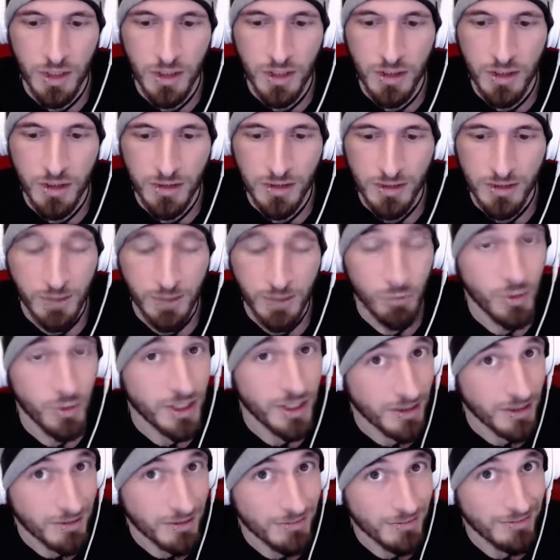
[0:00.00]
and we
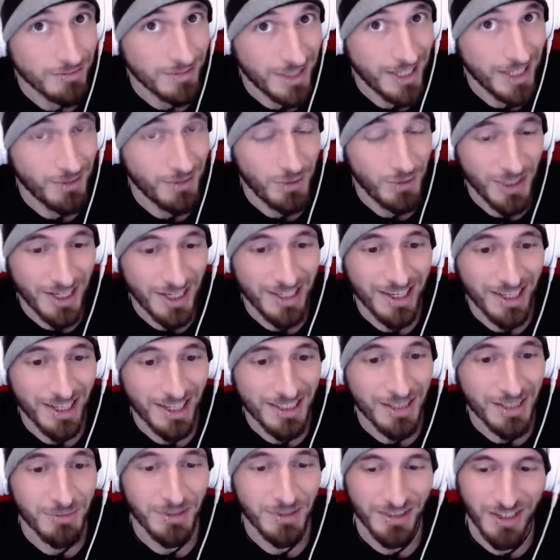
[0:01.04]
can get, we can get them
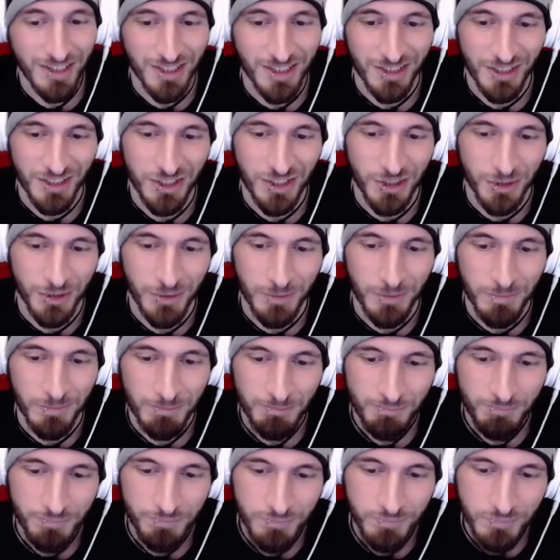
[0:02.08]
stunned too.
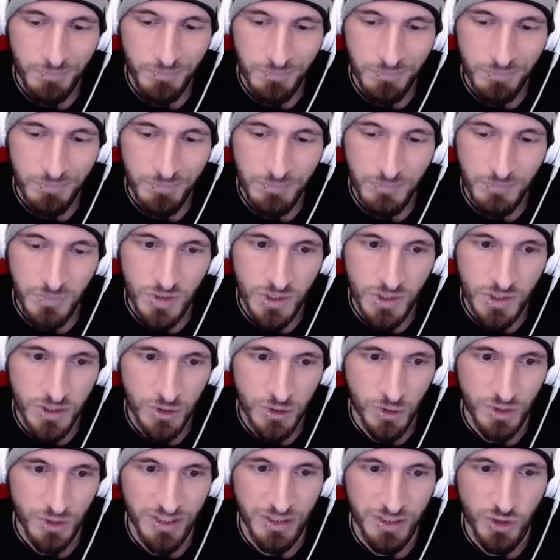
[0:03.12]
So this
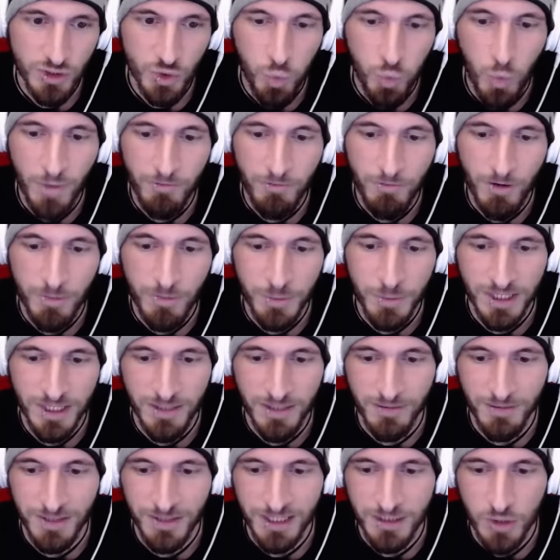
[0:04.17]
deals 25% of
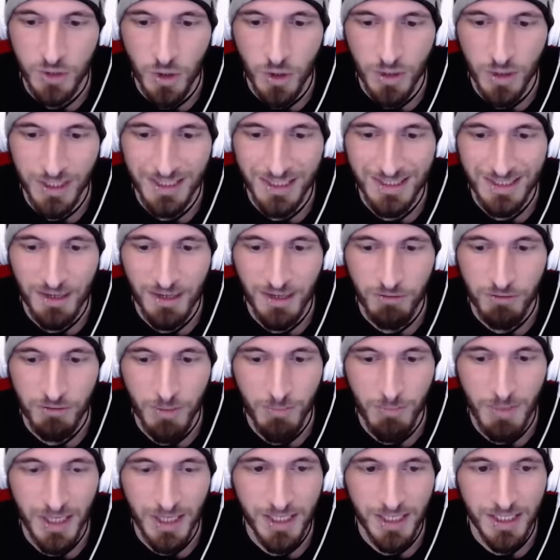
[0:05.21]
the target's
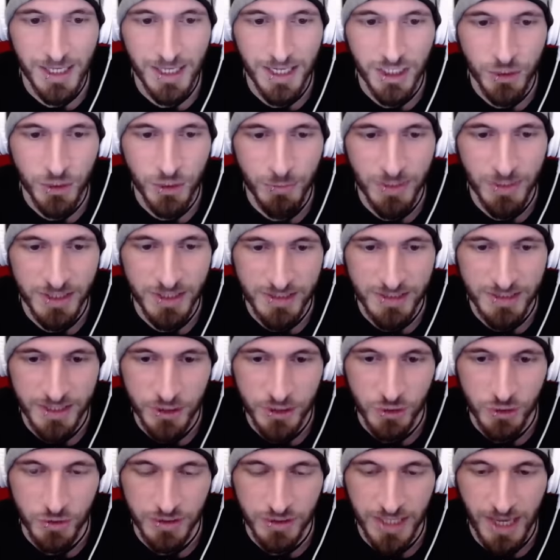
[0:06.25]
remaining HP as additional
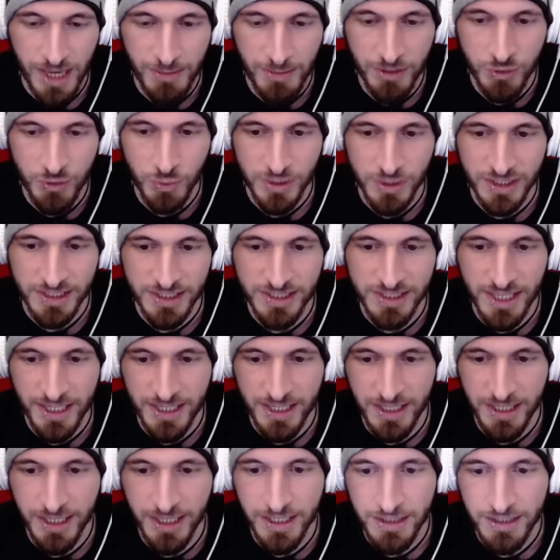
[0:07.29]
damage with the second
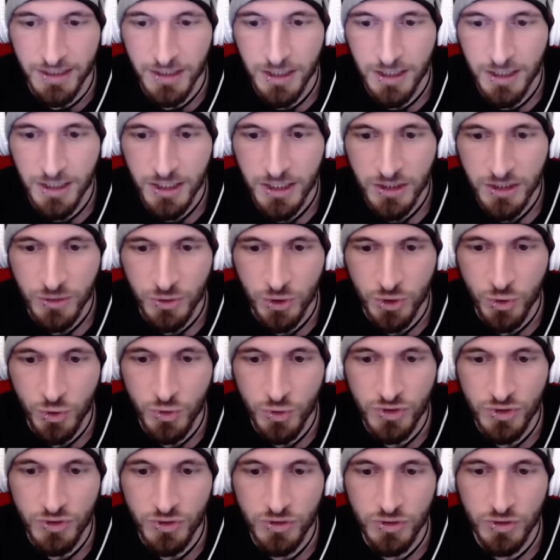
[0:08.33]
hit. So two,
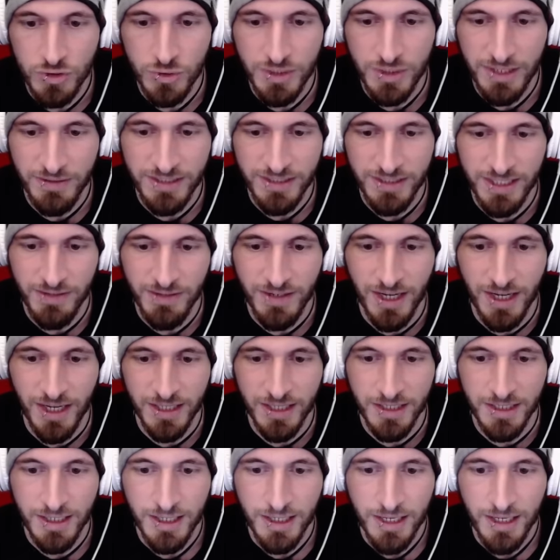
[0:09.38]
2779,
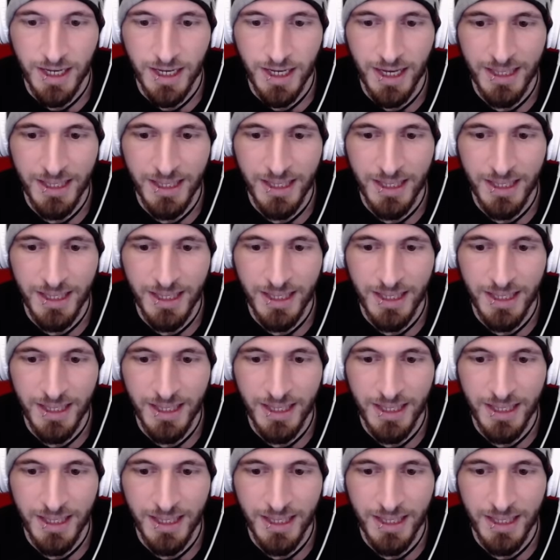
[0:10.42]
and then